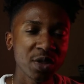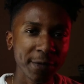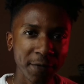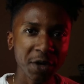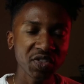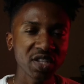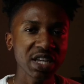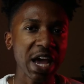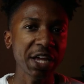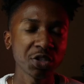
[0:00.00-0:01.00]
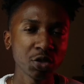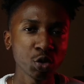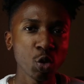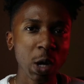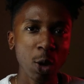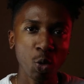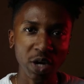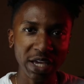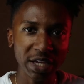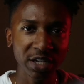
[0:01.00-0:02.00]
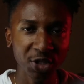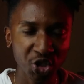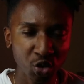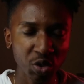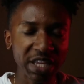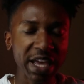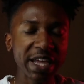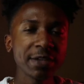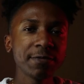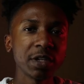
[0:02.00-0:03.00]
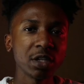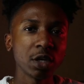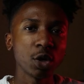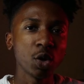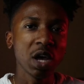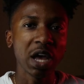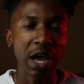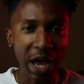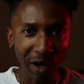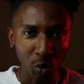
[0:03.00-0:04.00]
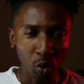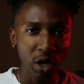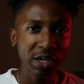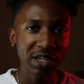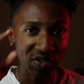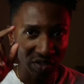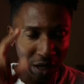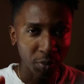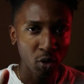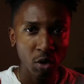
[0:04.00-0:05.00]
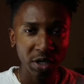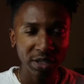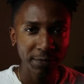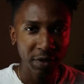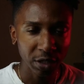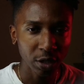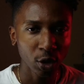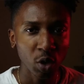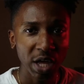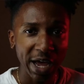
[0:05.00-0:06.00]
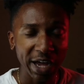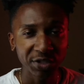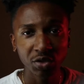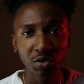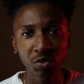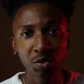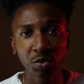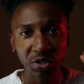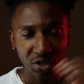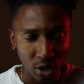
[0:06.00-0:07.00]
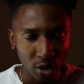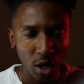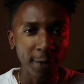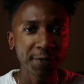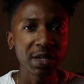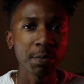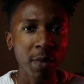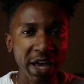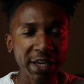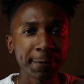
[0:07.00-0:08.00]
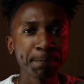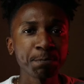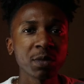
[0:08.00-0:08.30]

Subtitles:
The first thing I do when I get done shooting any video, I 1, stop recording the video, I 2, turn off the mic,